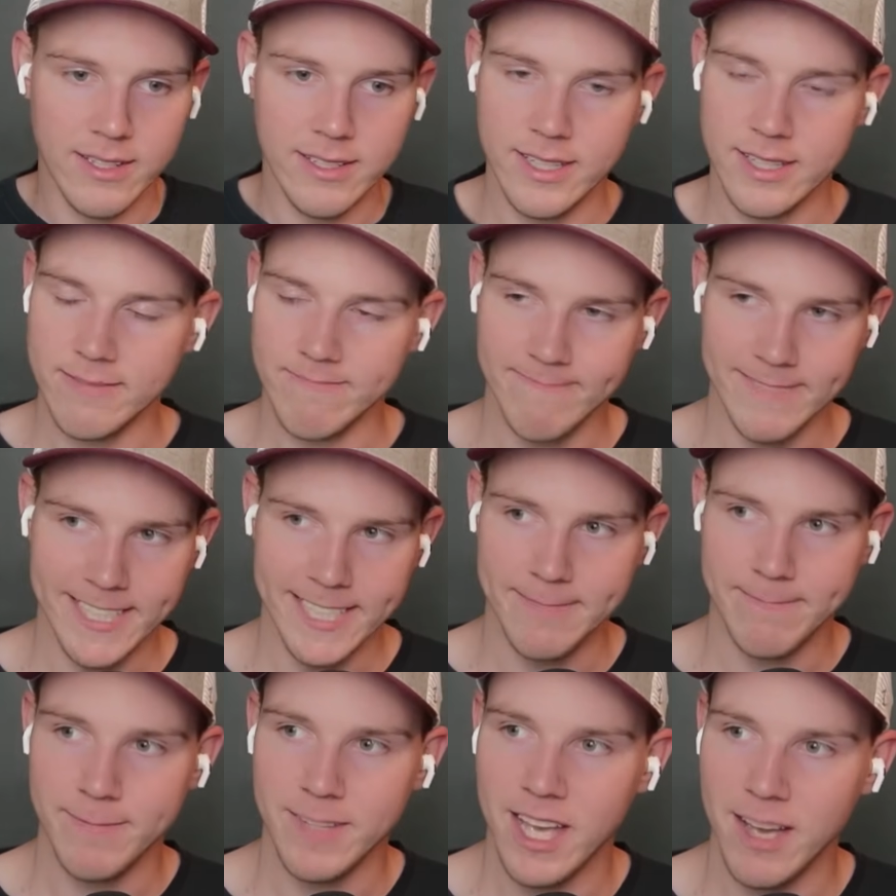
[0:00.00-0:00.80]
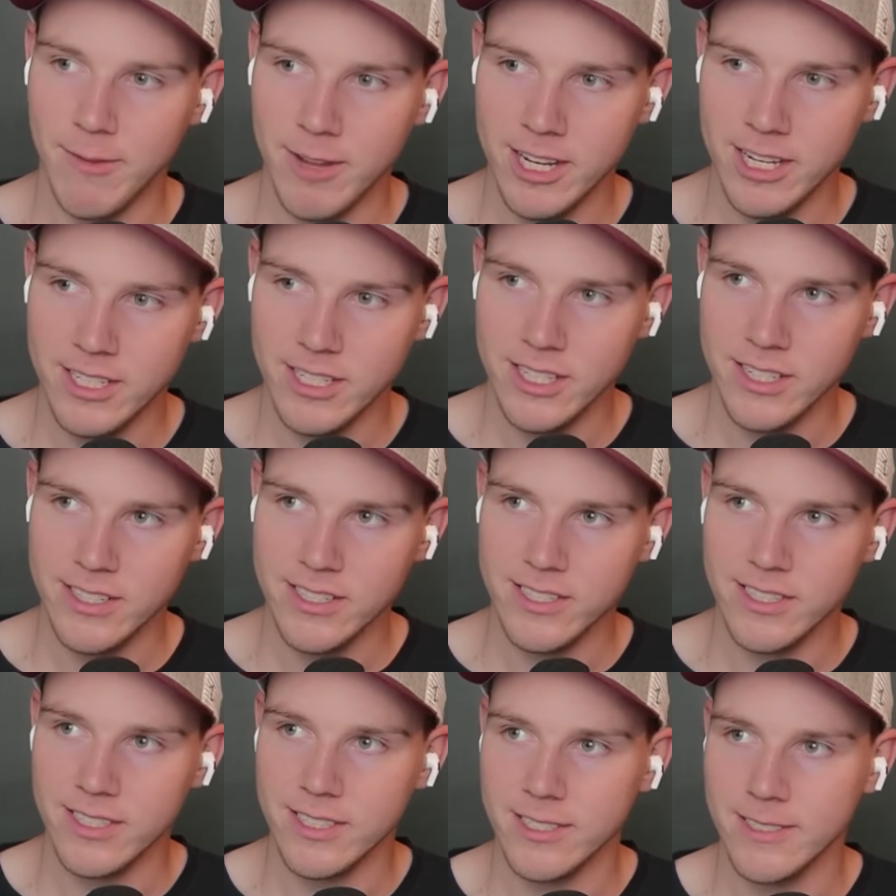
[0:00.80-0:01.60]
Yeah, I mean, it's
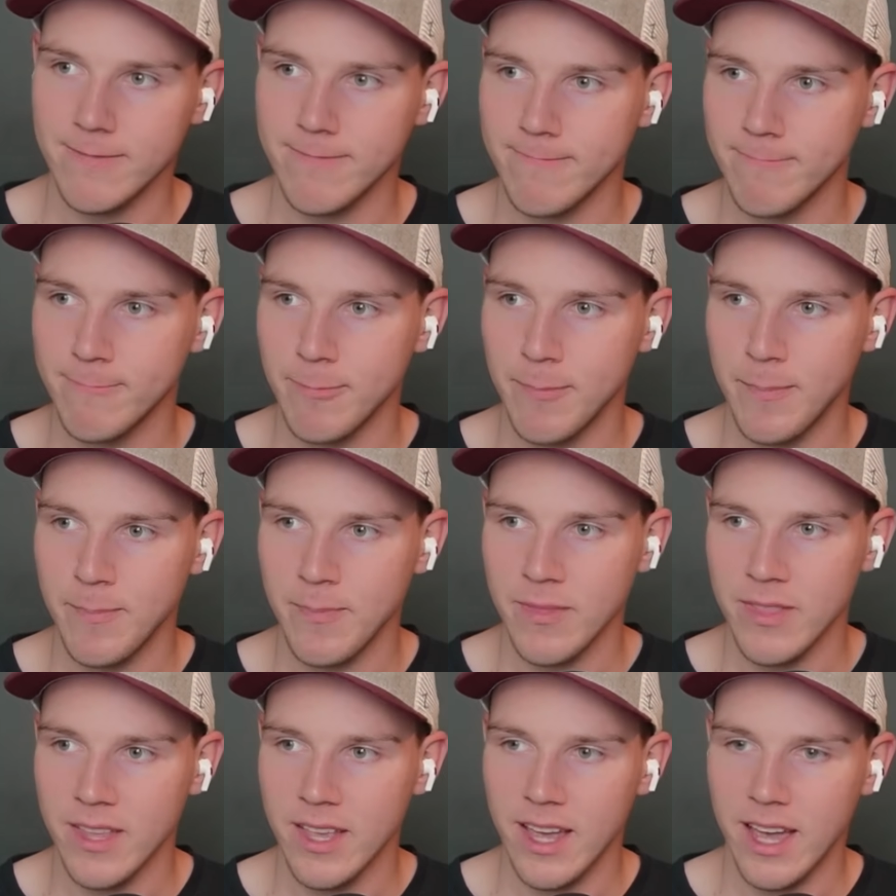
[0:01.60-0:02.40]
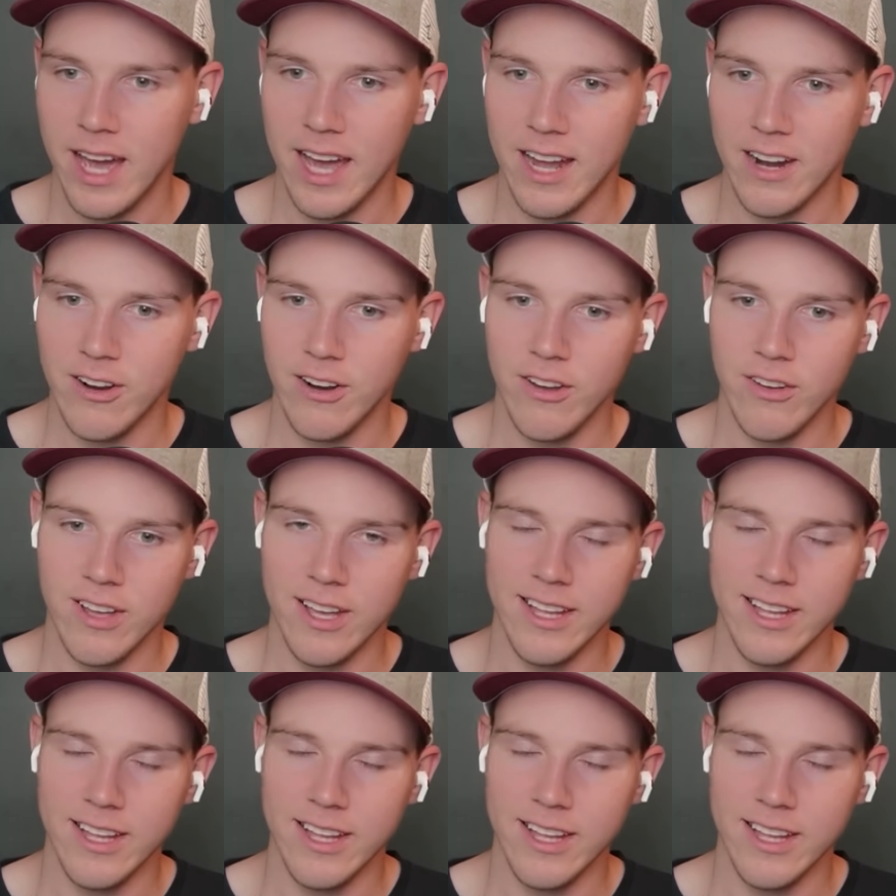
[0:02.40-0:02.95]
just, I don't know.